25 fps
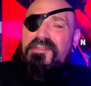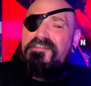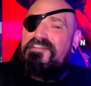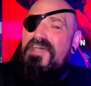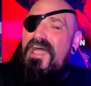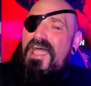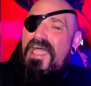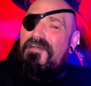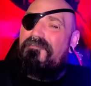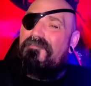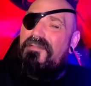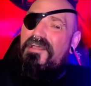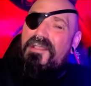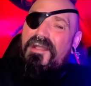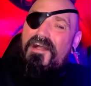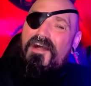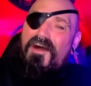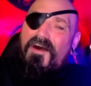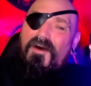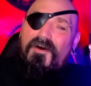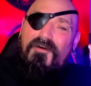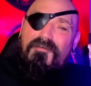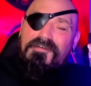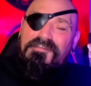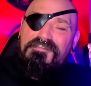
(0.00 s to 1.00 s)
time, like I
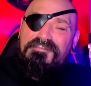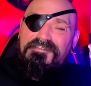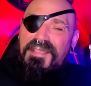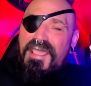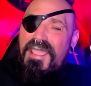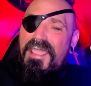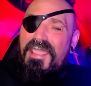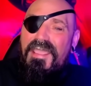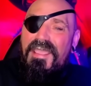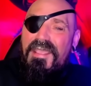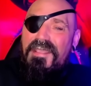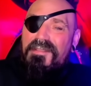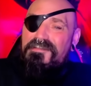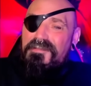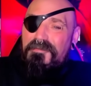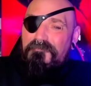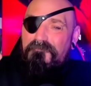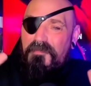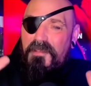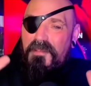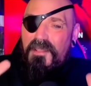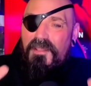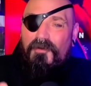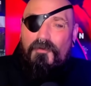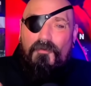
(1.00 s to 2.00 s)
always say, to
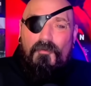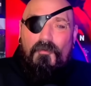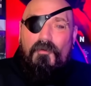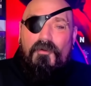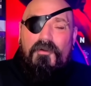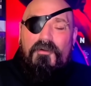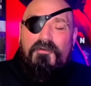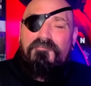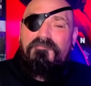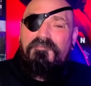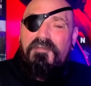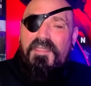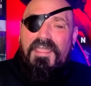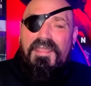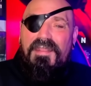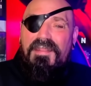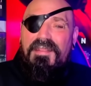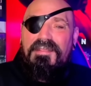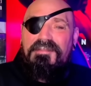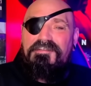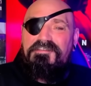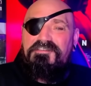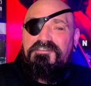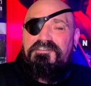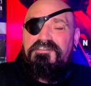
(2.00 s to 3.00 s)
be a horror fan.
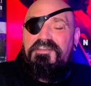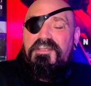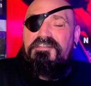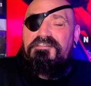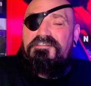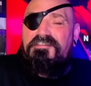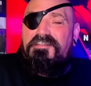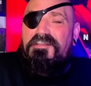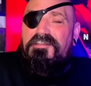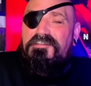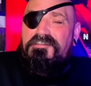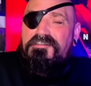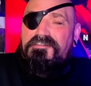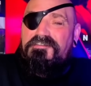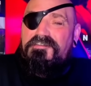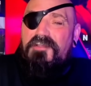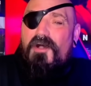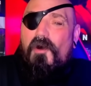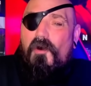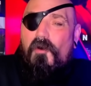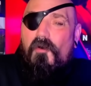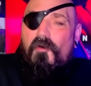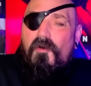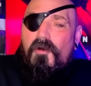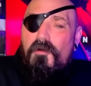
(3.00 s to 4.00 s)
It's just
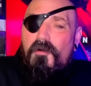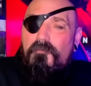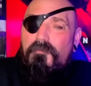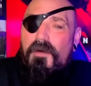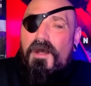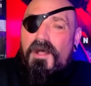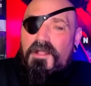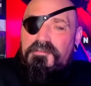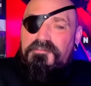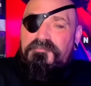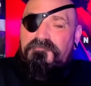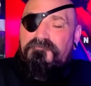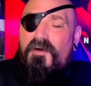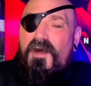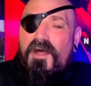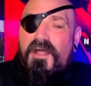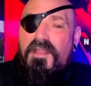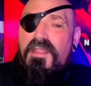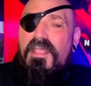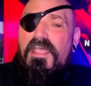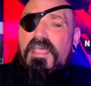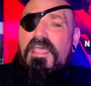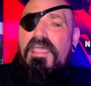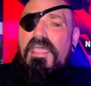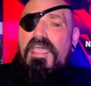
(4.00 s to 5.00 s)
so much fun.
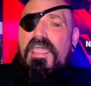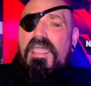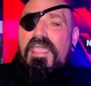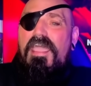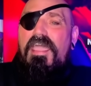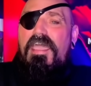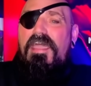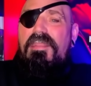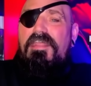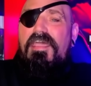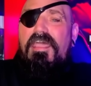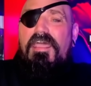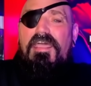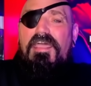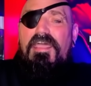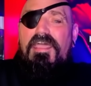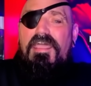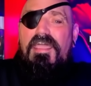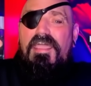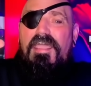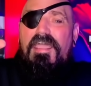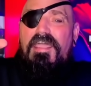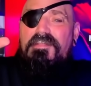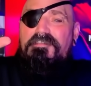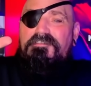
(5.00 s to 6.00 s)
And
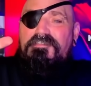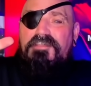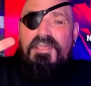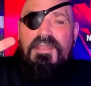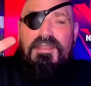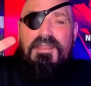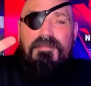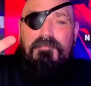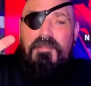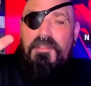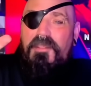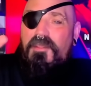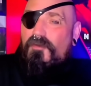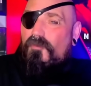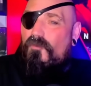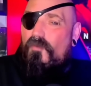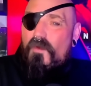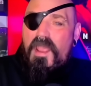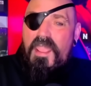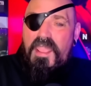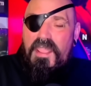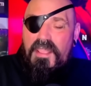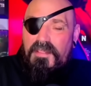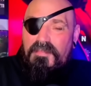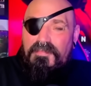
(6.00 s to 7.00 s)
it's gonna be
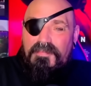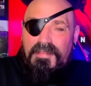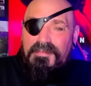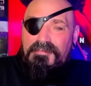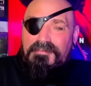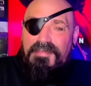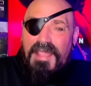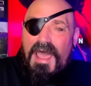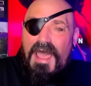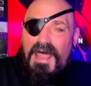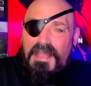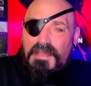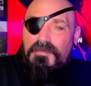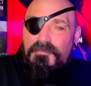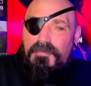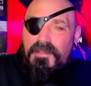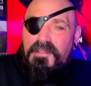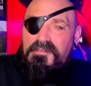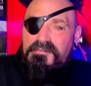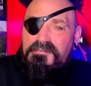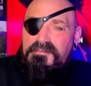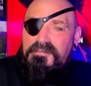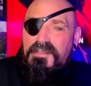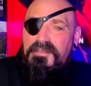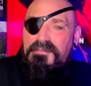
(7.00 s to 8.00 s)
great this Halloween
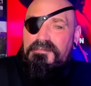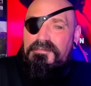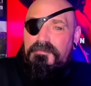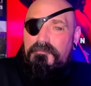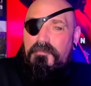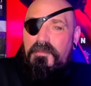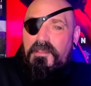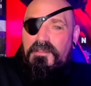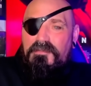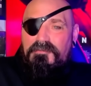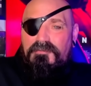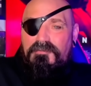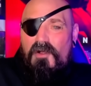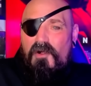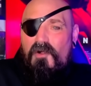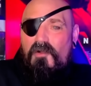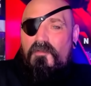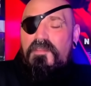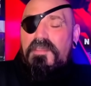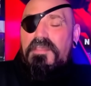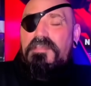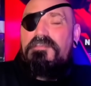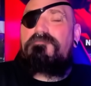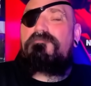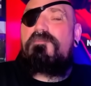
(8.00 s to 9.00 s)
season, because all
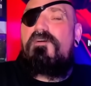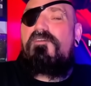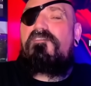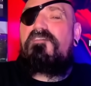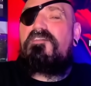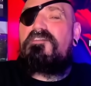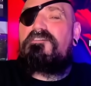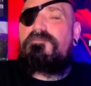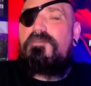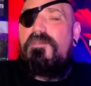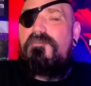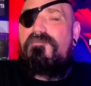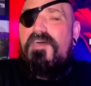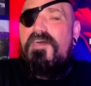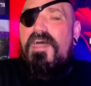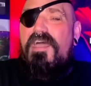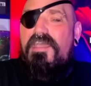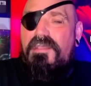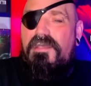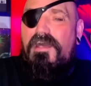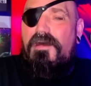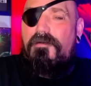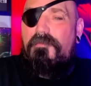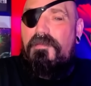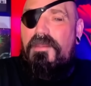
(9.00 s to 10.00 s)
these movies we've had
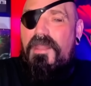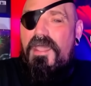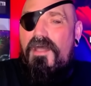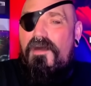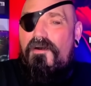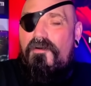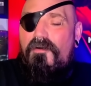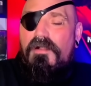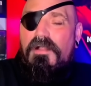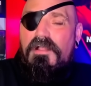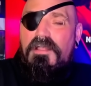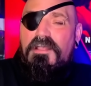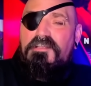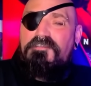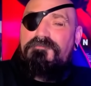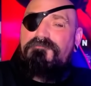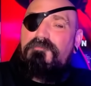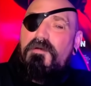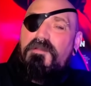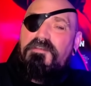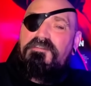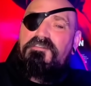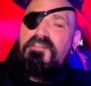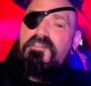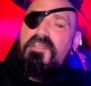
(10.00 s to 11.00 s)
coming out,
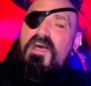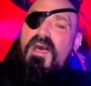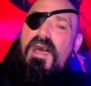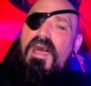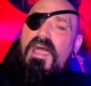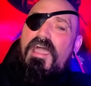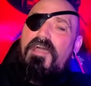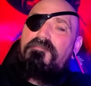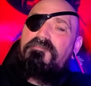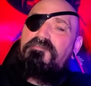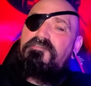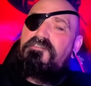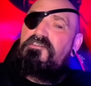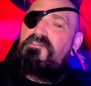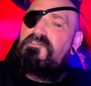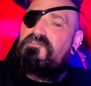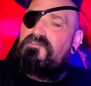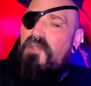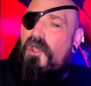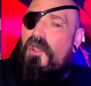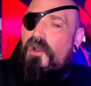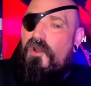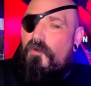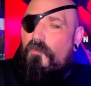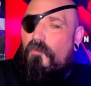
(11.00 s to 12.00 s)
especially the I F C
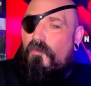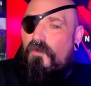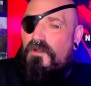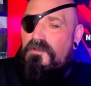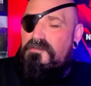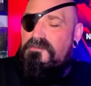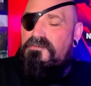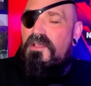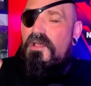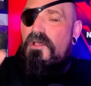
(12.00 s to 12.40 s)
Shudder ones,